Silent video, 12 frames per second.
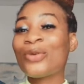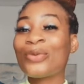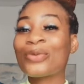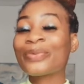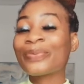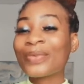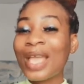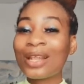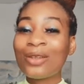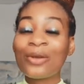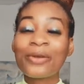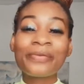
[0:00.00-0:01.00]
oh. i
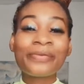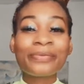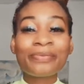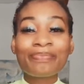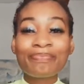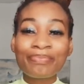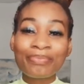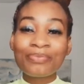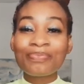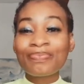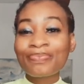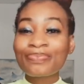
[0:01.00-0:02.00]
love
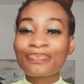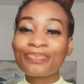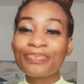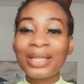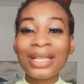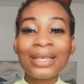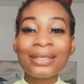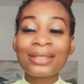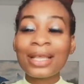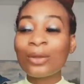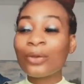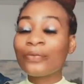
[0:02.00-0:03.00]
playing
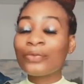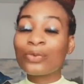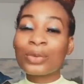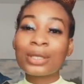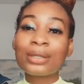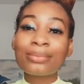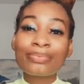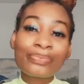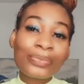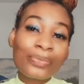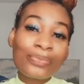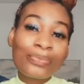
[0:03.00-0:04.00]
i love doing
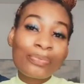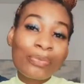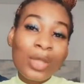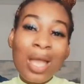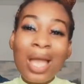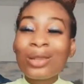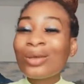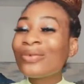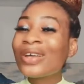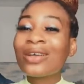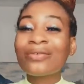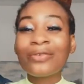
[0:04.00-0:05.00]
I
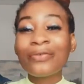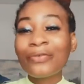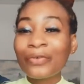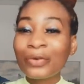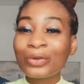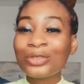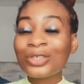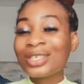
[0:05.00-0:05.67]
love having fun.